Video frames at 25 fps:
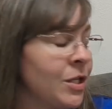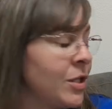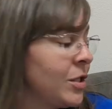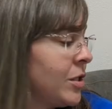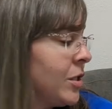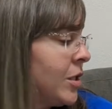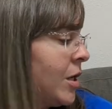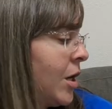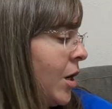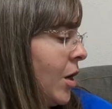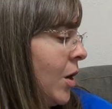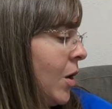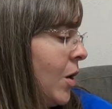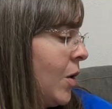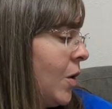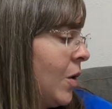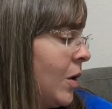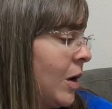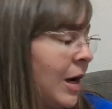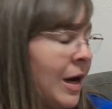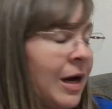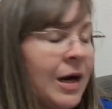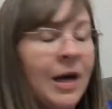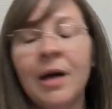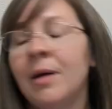So
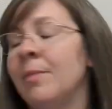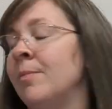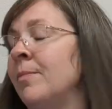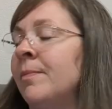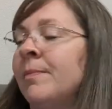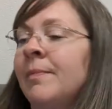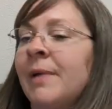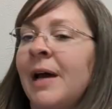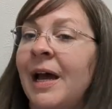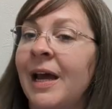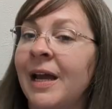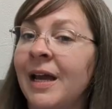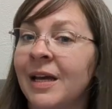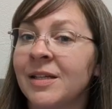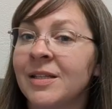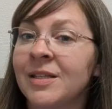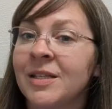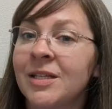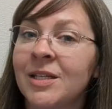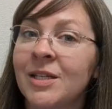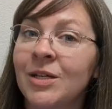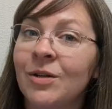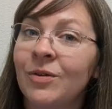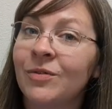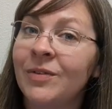um, I guess
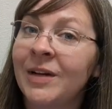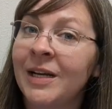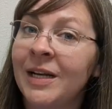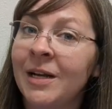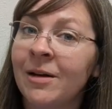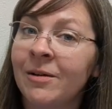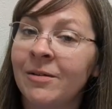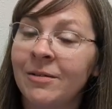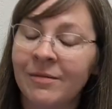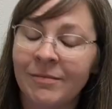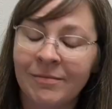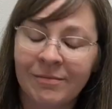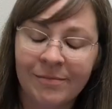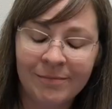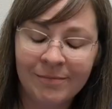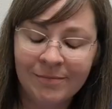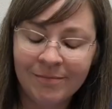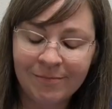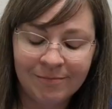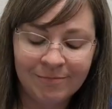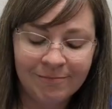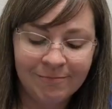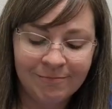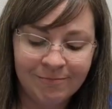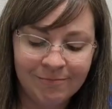you'll find out
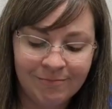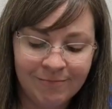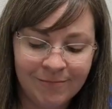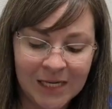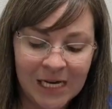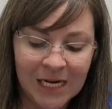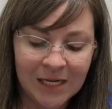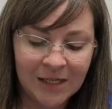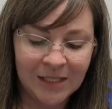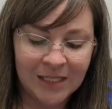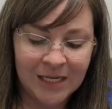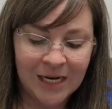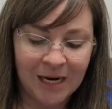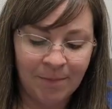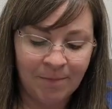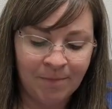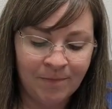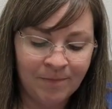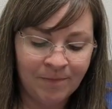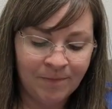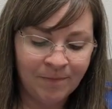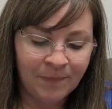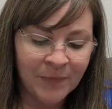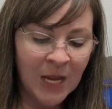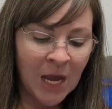next time.
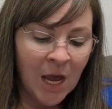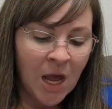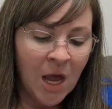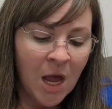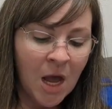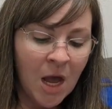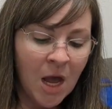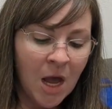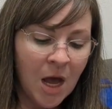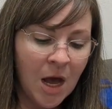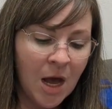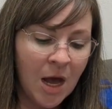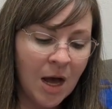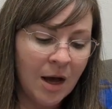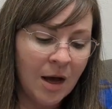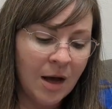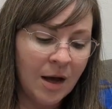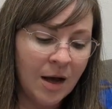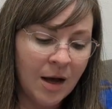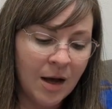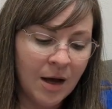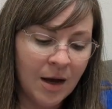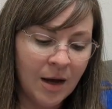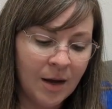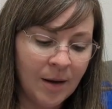
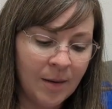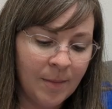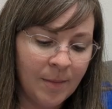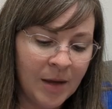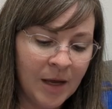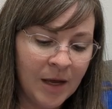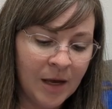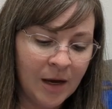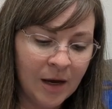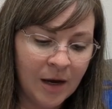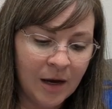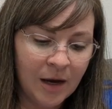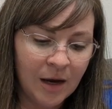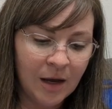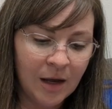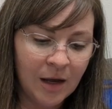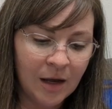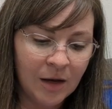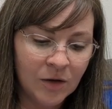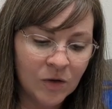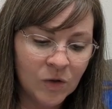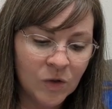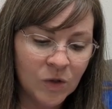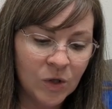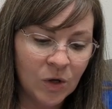Um,
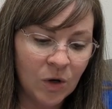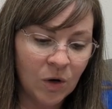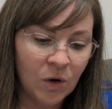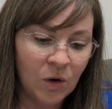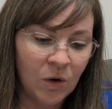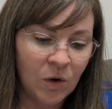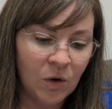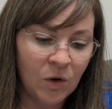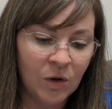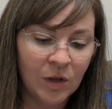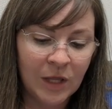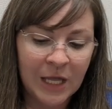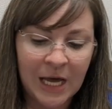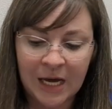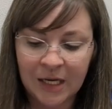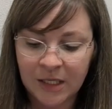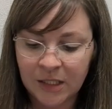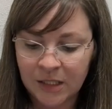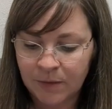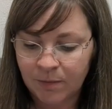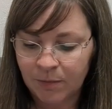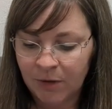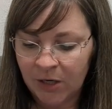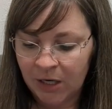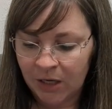so
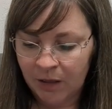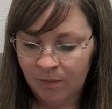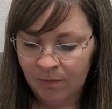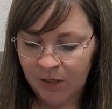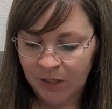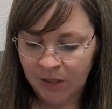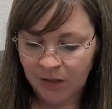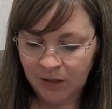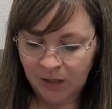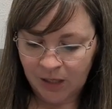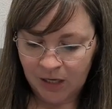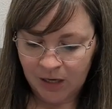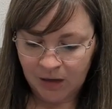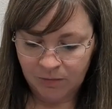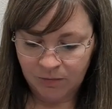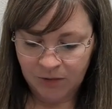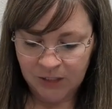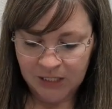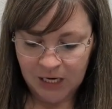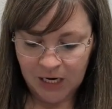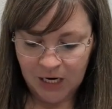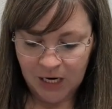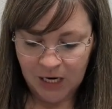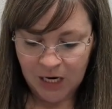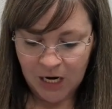that's my monthly
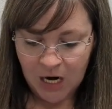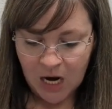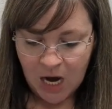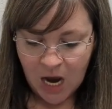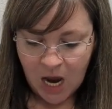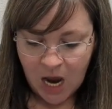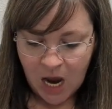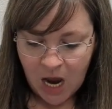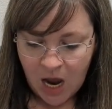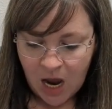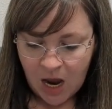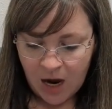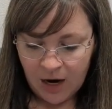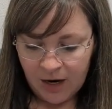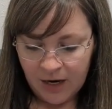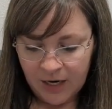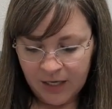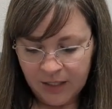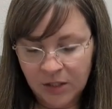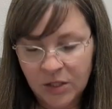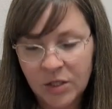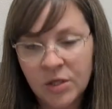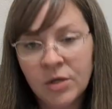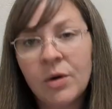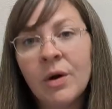update. I
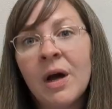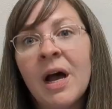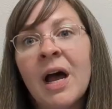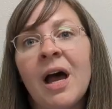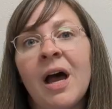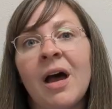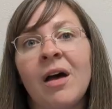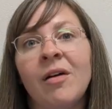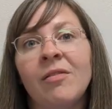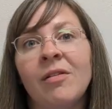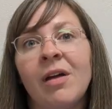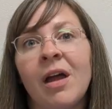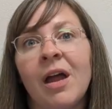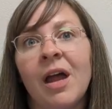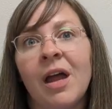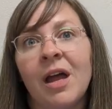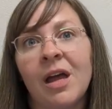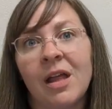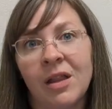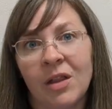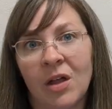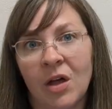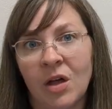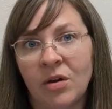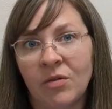do have
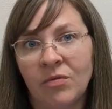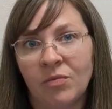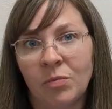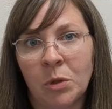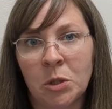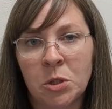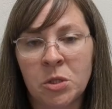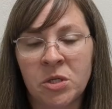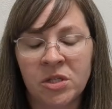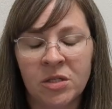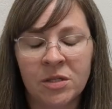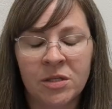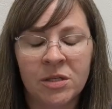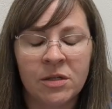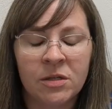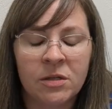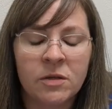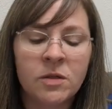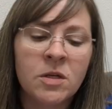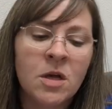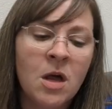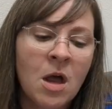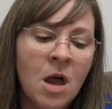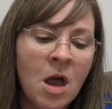a lot of purchases.